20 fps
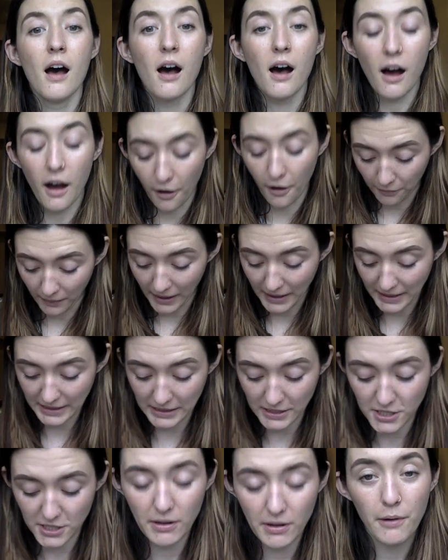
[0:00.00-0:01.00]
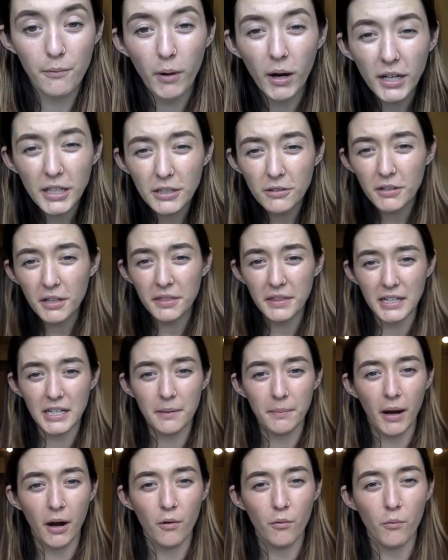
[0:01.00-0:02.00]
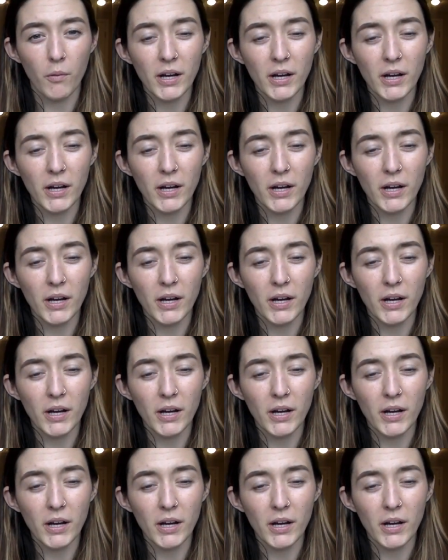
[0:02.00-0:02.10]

Alrighty, so I want you to think about